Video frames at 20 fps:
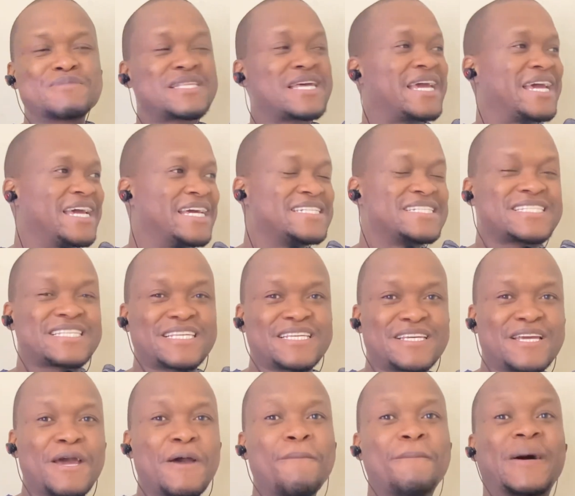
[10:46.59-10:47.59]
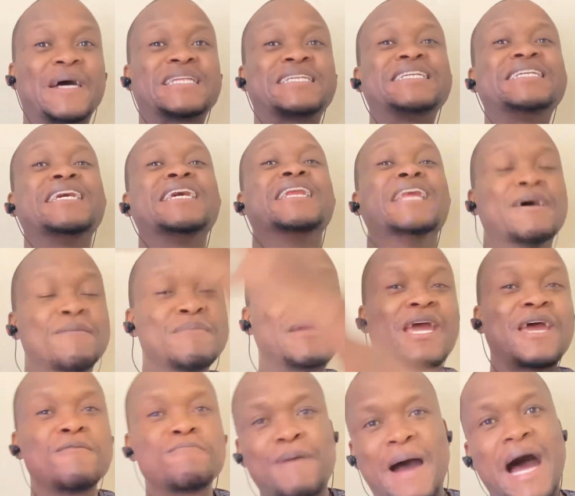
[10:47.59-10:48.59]
the ANC, but in an
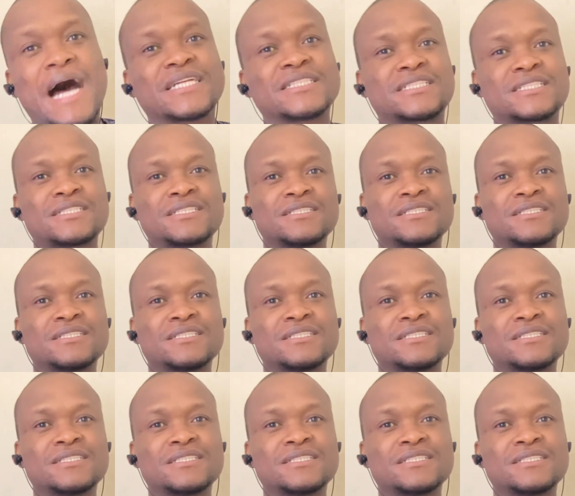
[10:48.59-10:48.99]
MK party.